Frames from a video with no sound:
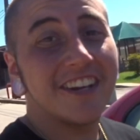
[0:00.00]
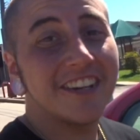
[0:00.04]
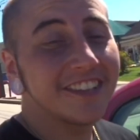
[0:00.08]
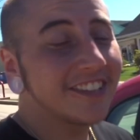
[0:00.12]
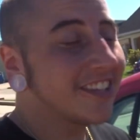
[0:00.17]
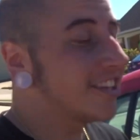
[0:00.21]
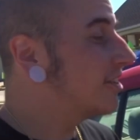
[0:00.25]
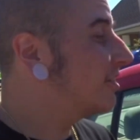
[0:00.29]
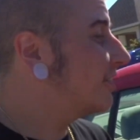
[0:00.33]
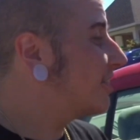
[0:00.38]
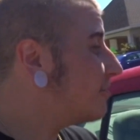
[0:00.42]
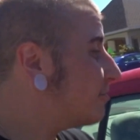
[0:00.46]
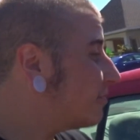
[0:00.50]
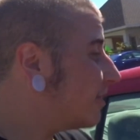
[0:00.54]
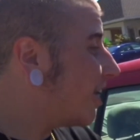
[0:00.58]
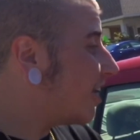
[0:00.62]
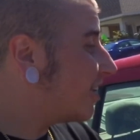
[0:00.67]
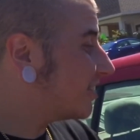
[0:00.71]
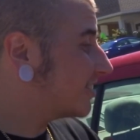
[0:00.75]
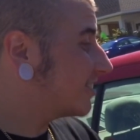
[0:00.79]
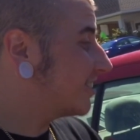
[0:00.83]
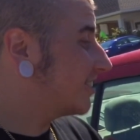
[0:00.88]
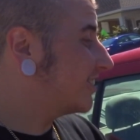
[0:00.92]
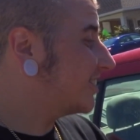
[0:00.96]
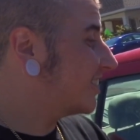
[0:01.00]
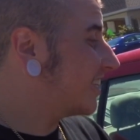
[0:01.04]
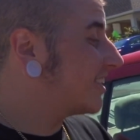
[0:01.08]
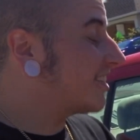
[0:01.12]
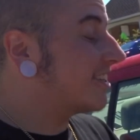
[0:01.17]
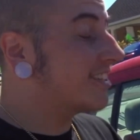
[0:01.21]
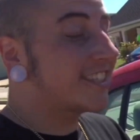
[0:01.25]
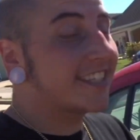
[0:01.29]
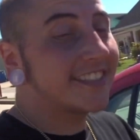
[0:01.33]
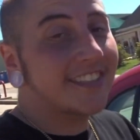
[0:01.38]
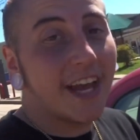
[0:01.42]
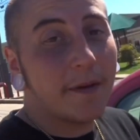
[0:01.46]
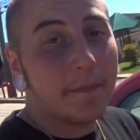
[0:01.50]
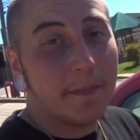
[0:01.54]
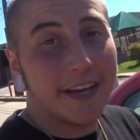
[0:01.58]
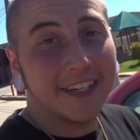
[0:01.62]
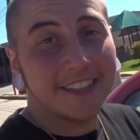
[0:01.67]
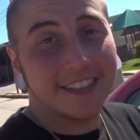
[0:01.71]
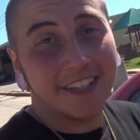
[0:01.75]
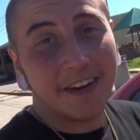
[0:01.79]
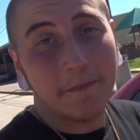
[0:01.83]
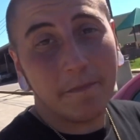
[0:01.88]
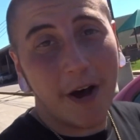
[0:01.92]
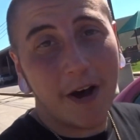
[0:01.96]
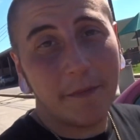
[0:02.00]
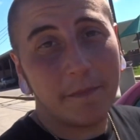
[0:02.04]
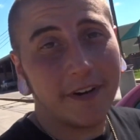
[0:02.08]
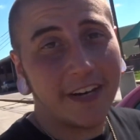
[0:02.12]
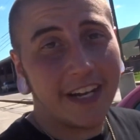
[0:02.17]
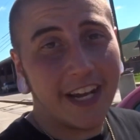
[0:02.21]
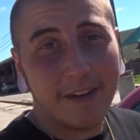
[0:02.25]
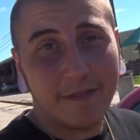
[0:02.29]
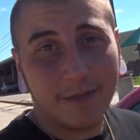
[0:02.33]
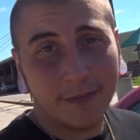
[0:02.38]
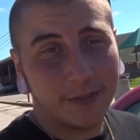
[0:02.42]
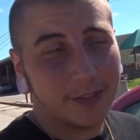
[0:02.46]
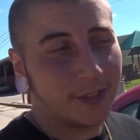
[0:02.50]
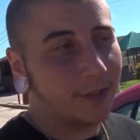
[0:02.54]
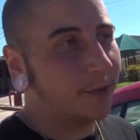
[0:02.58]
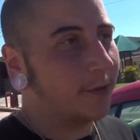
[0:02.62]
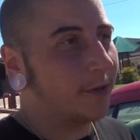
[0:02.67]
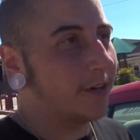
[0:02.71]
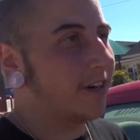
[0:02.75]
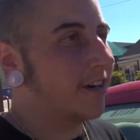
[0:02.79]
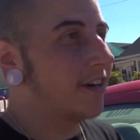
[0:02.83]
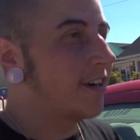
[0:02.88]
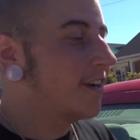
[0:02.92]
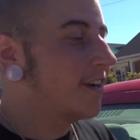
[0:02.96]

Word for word: literally lost her cigarettes because I picked them up and gave them to her.